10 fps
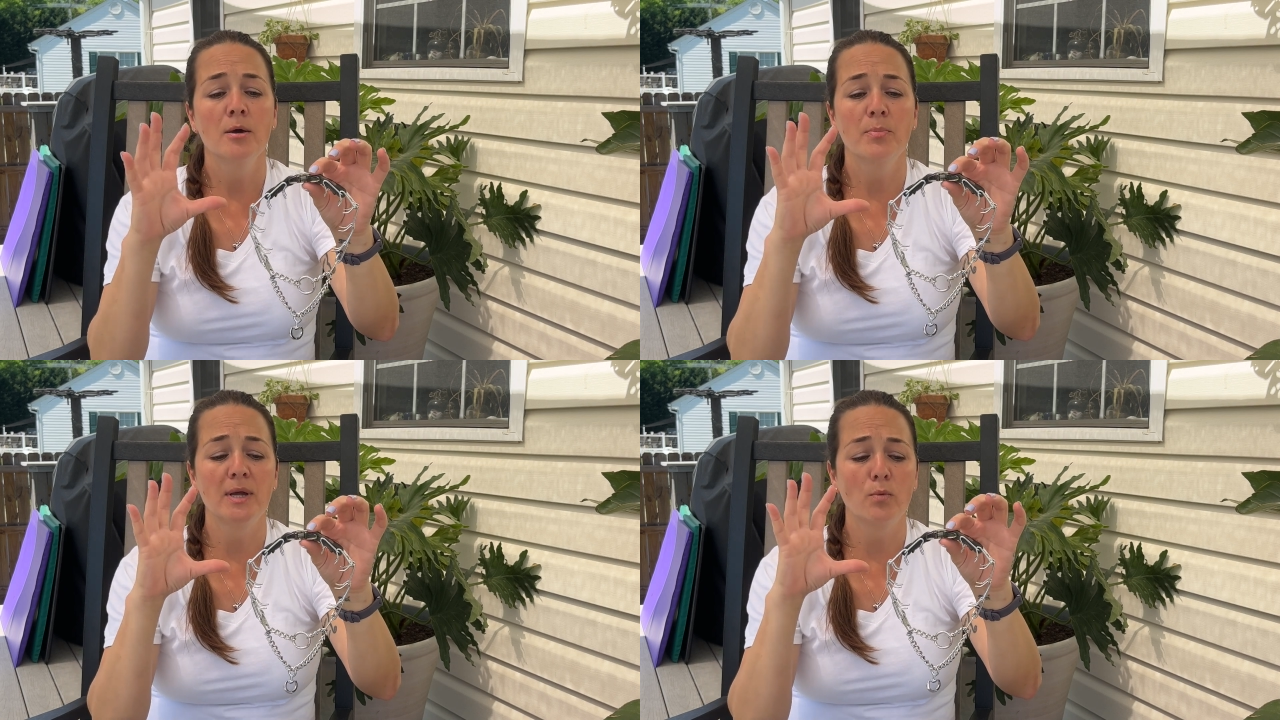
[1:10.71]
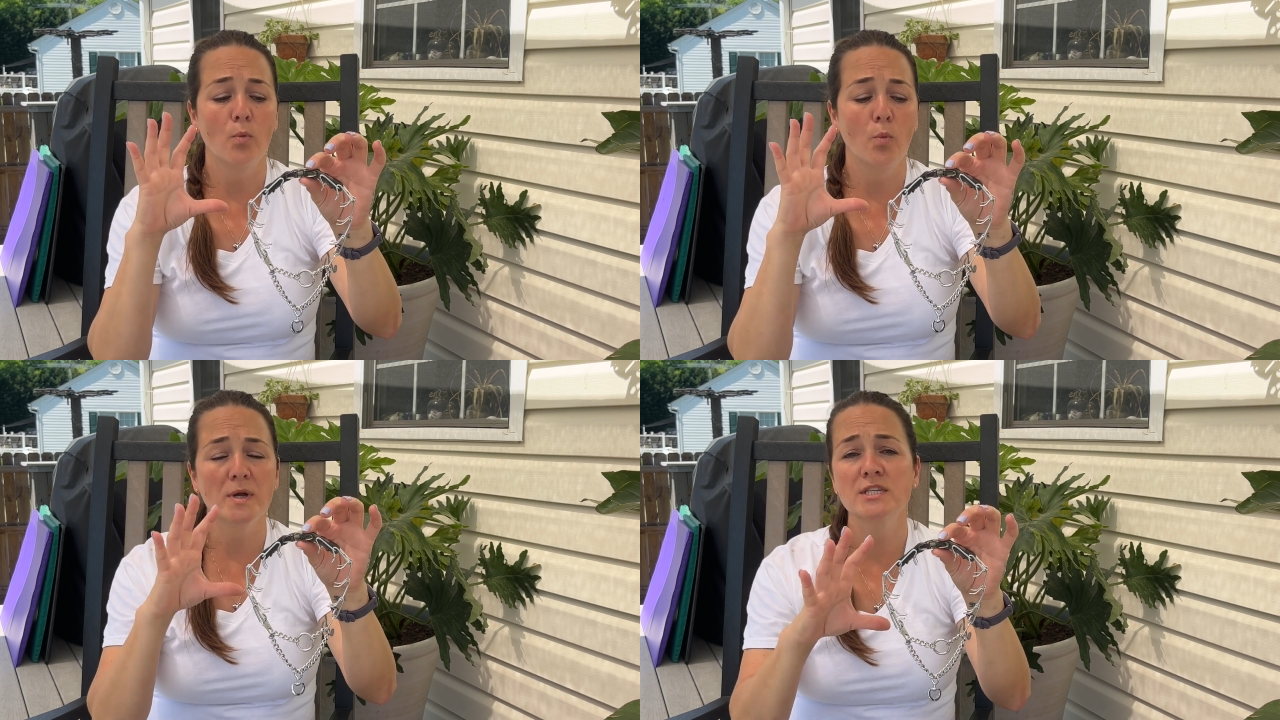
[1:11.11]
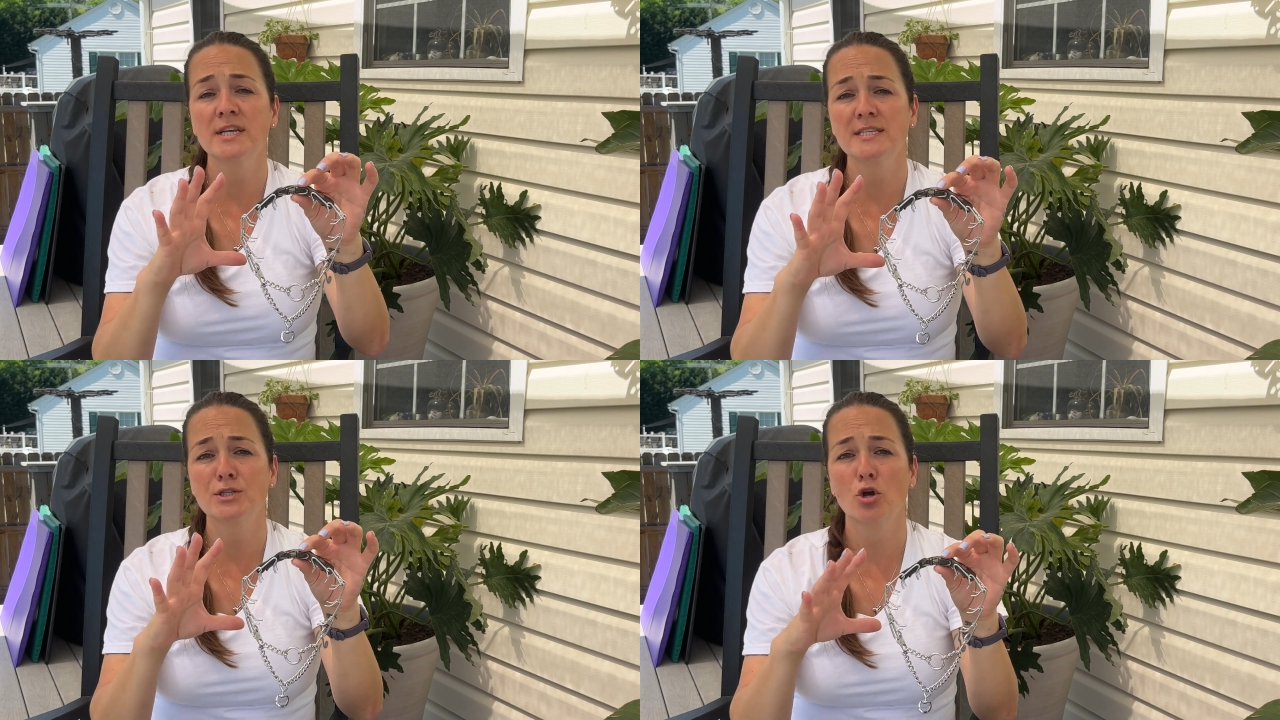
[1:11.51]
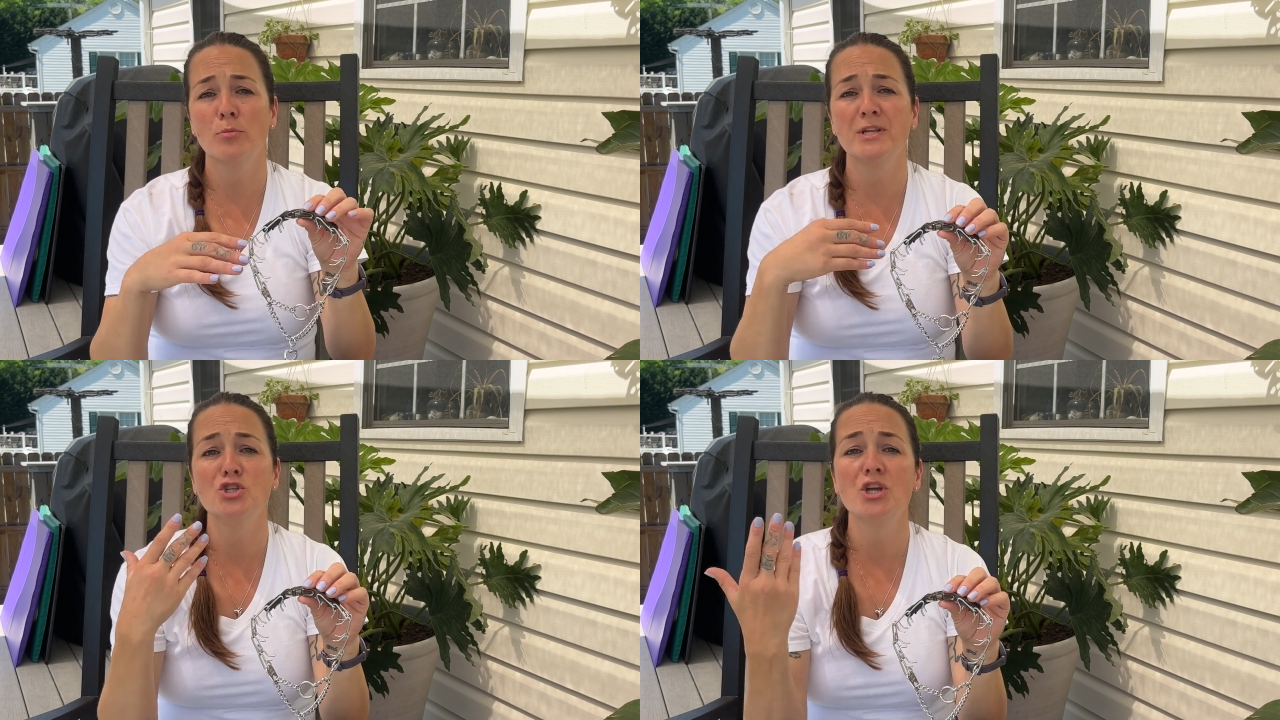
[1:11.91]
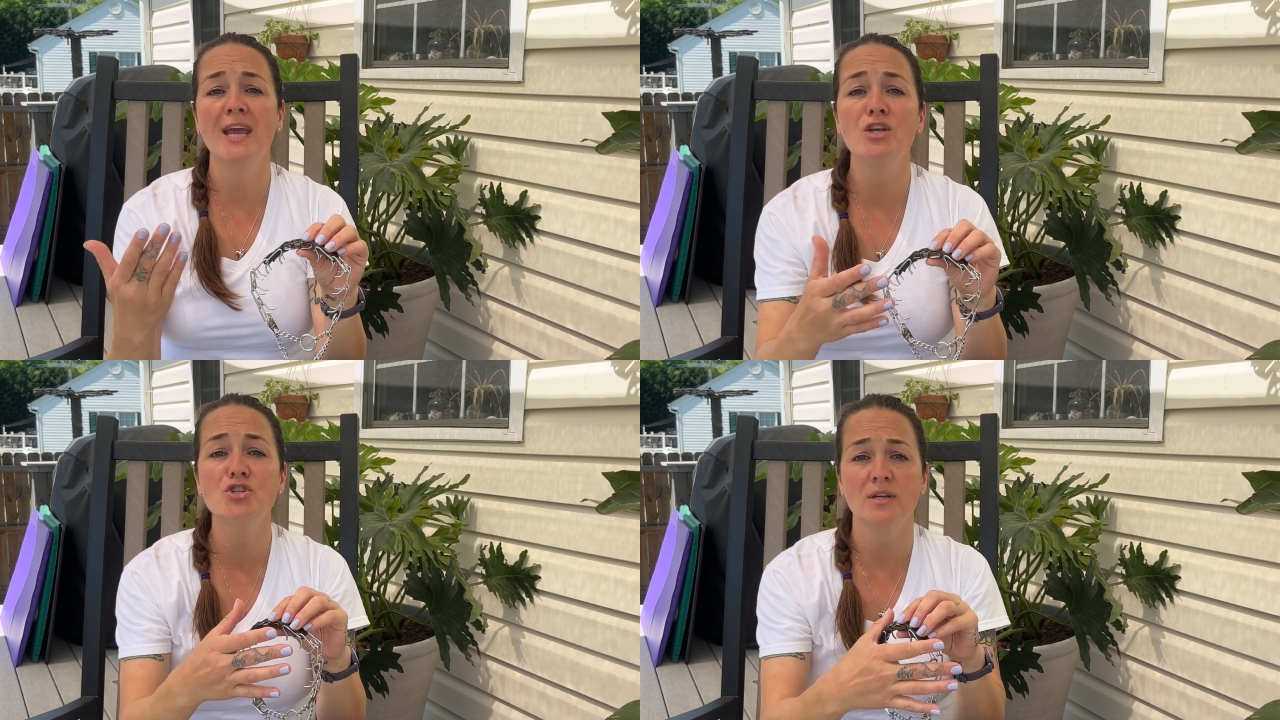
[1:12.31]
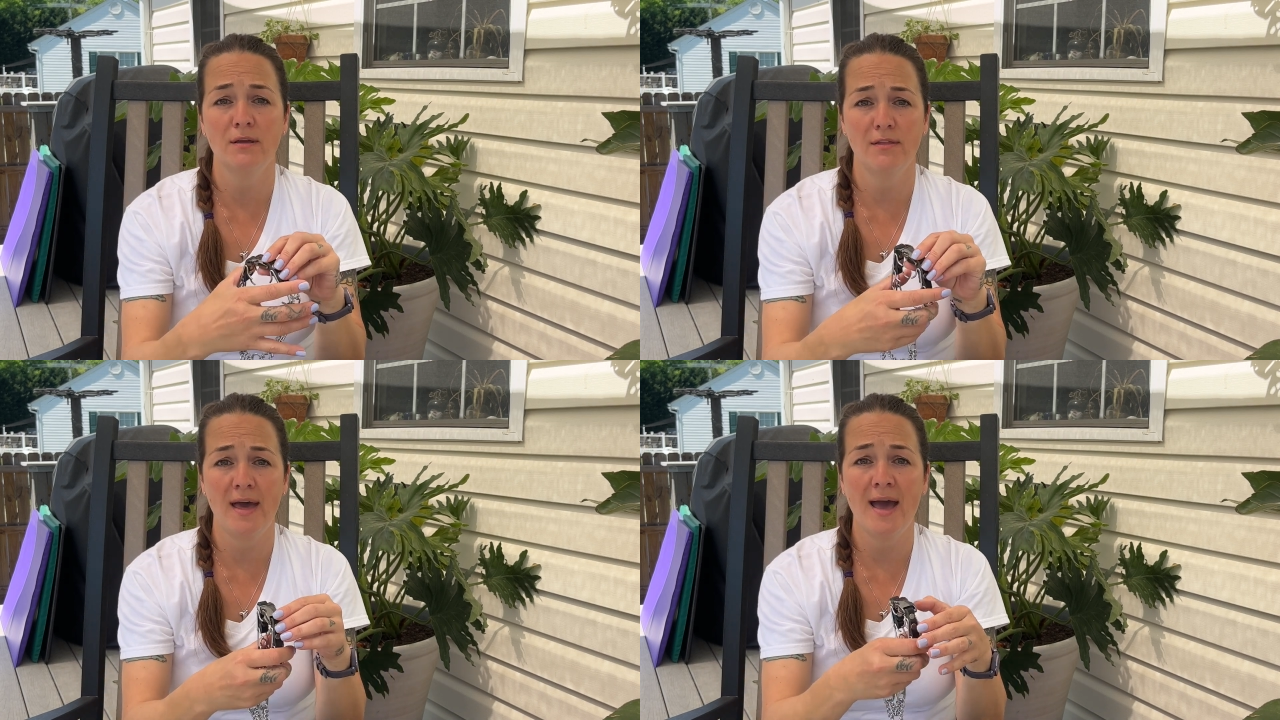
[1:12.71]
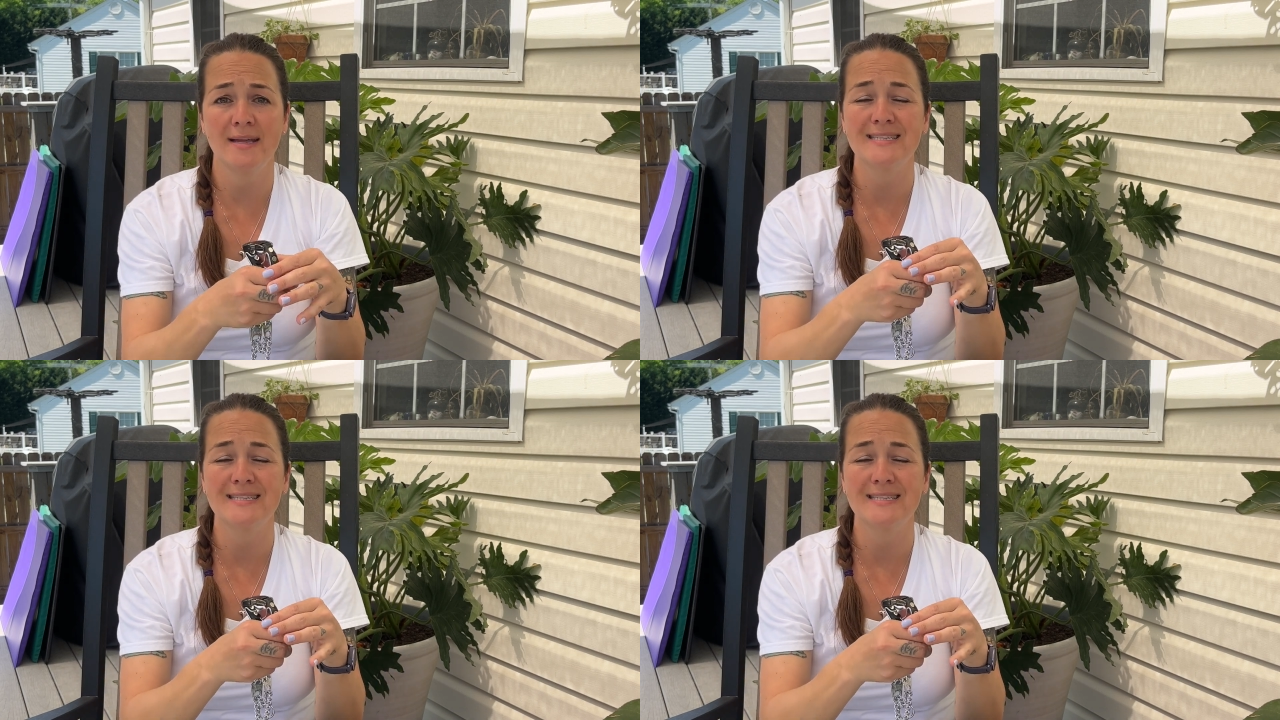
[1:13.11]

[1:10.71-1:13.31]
But what's going to determine changing that,